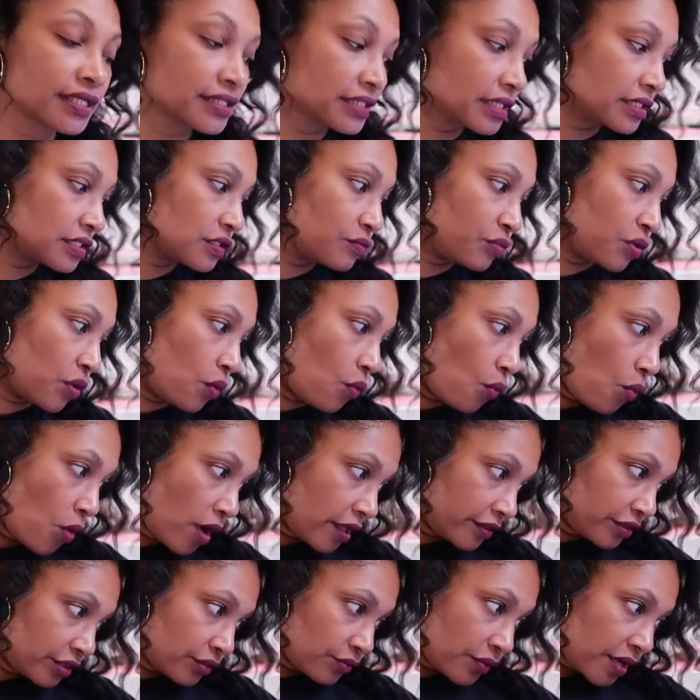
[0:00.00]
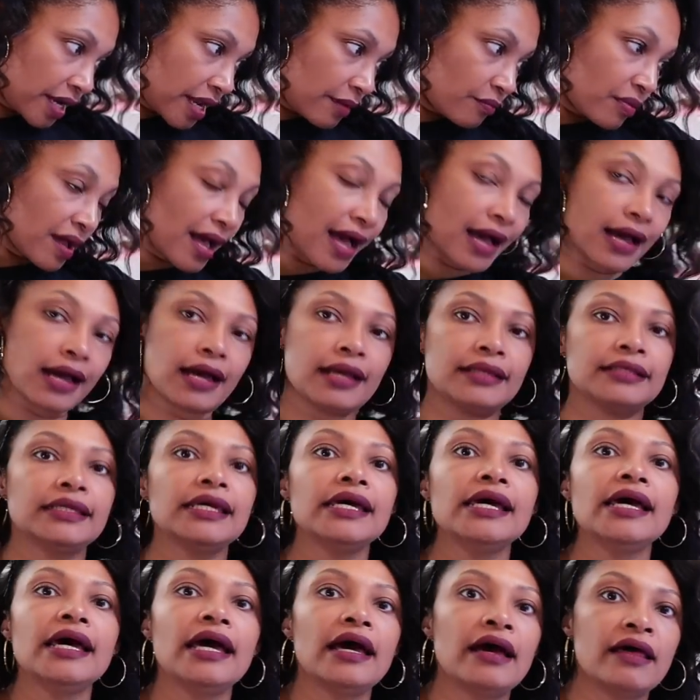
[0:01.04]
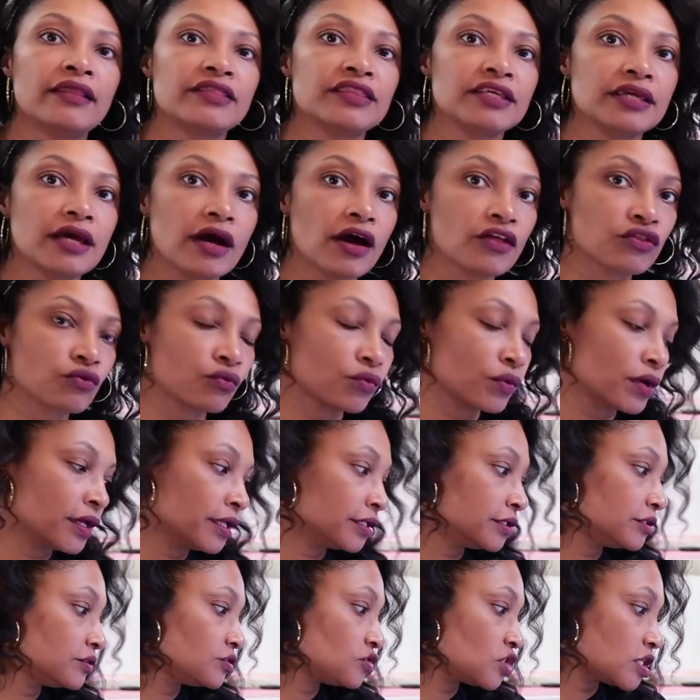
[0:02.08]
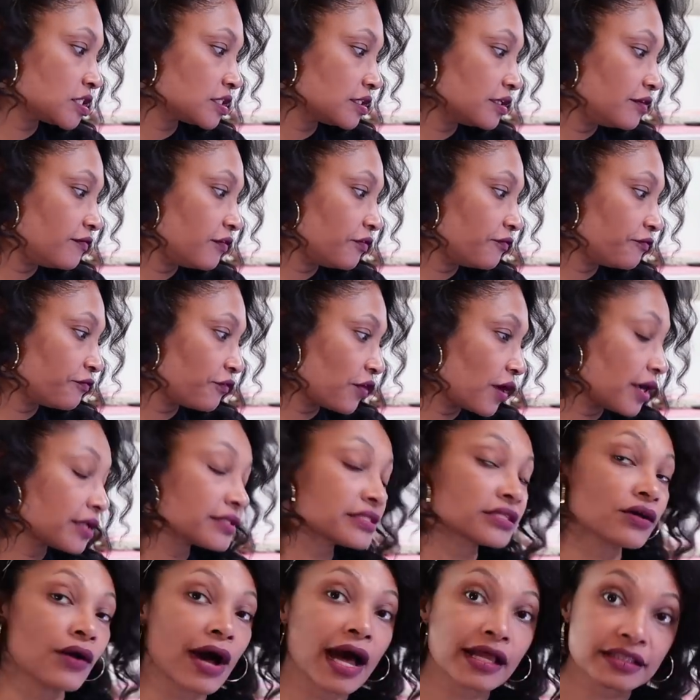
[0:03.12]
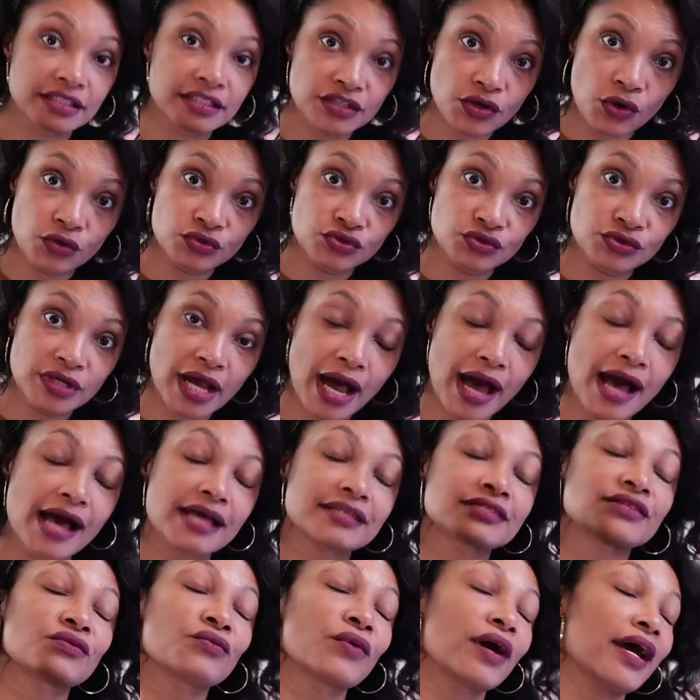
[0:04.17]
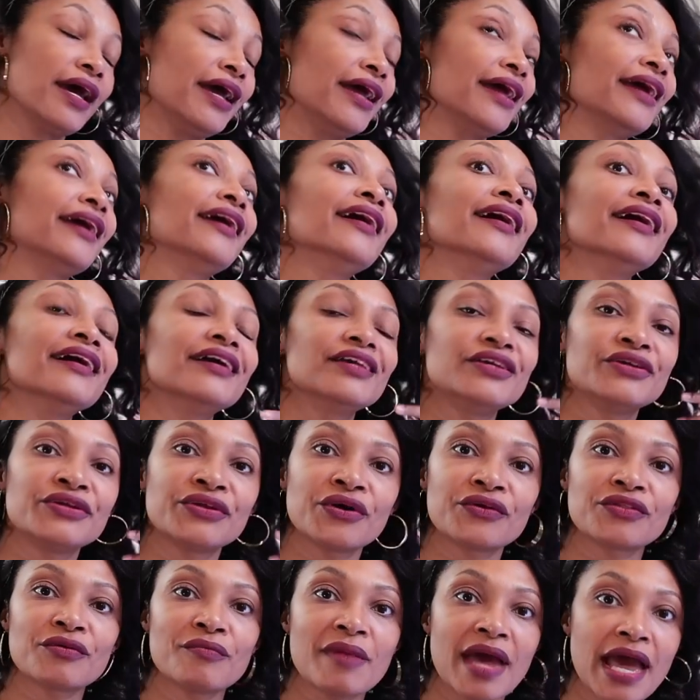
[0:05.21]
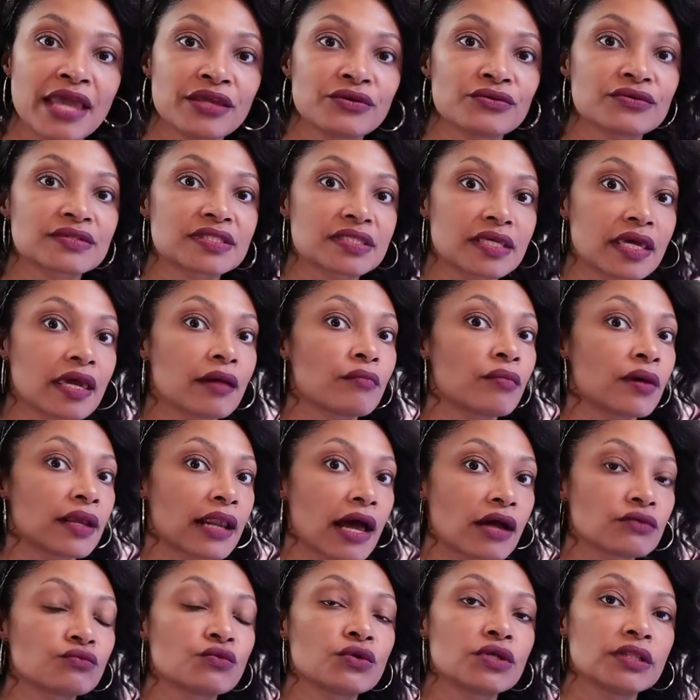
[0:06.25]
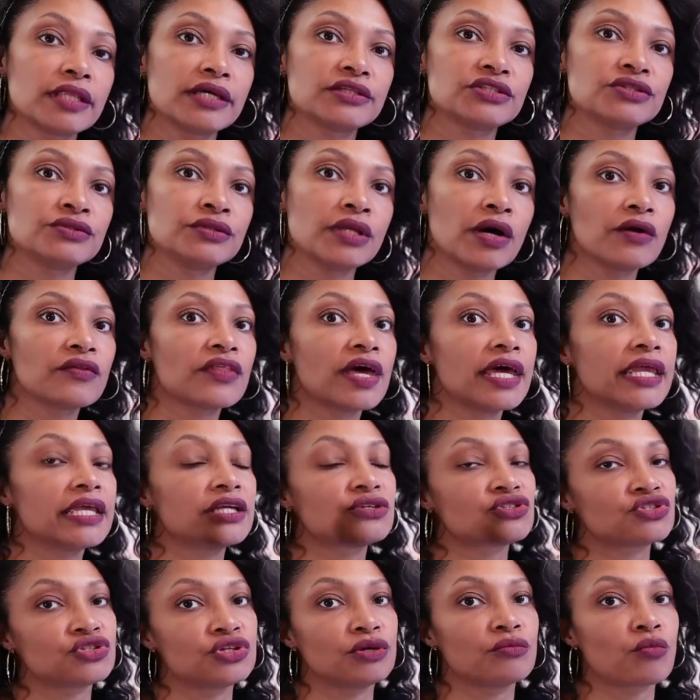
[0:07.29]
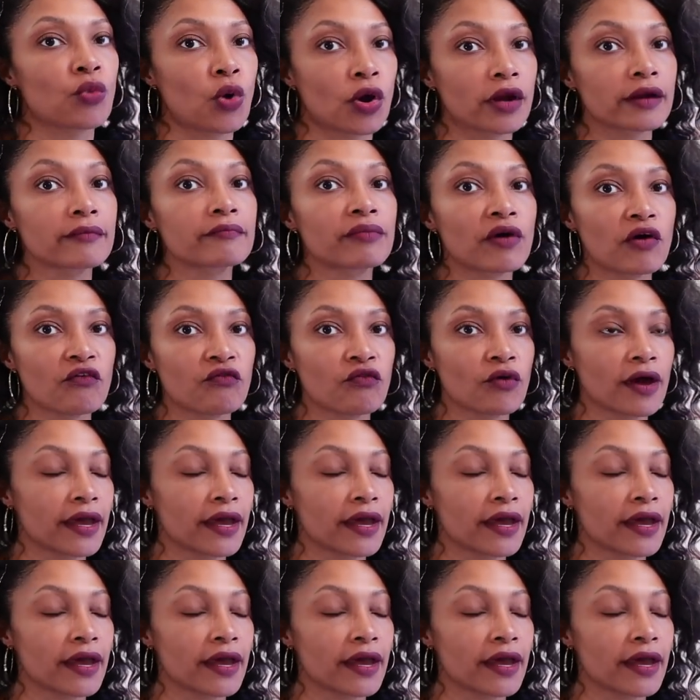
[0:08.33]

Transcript: It says to put one thread behind and the other one just leave in front. So I told you guys the way, you know, the manual said, but I will let you know that it should work both